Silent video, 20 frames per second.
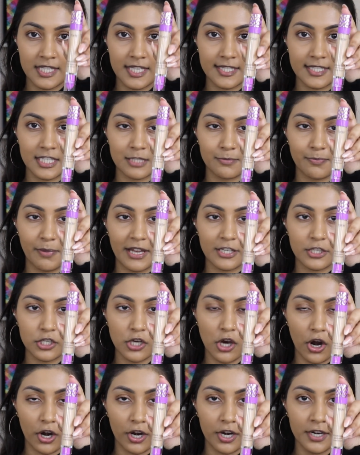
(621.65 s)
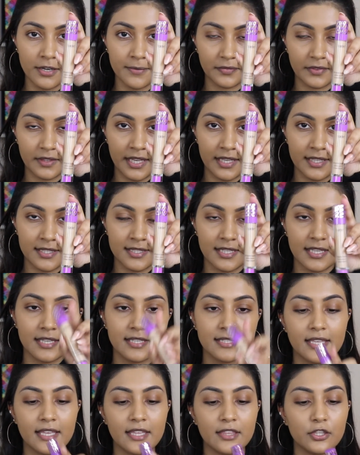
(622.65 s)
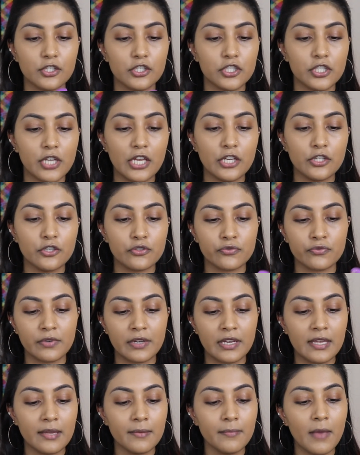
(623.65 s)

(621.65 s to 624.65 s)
This is by Tarte. This is in the shade Dream.